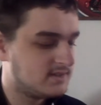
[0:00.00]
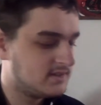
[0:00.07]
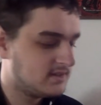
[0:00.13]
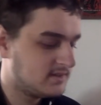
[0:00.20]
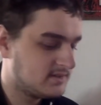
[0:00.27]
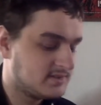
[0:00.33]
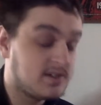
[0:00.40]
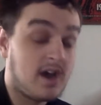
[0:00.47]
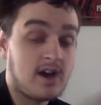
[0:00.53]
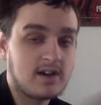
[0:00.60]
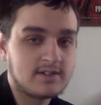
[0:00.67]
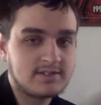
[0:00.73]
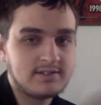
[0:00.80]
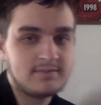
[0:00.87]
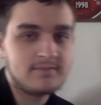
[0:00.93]
songs
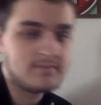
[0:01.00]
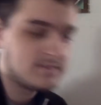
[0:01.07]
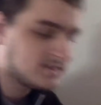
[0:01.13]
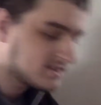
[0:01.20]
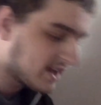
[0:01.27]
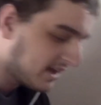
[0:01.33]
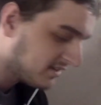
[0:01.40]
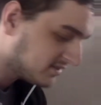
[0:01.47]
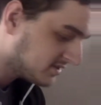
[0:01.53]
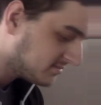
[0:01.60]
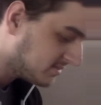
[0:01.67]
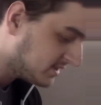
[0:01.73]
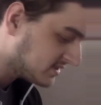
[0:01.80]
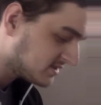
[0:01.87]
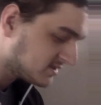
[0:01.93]
and scales and
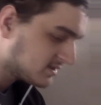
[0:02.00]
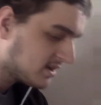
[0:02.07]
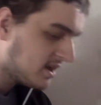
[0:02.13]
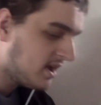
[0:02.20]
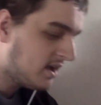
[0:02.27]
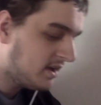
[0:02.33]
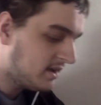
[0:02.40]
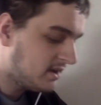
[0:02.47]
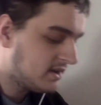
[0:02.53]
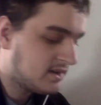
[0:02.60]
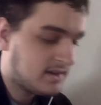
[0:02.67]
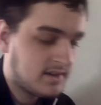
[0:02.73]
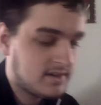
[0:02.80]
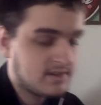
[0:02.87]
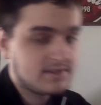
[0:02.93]
pieces.
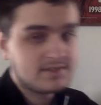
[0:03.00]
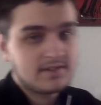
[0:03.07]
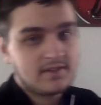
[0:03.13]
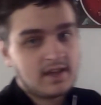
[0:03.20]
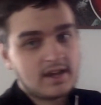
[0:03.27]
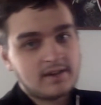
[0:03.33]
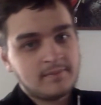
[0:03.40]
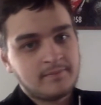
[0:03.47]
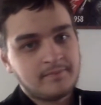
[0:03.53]
So then,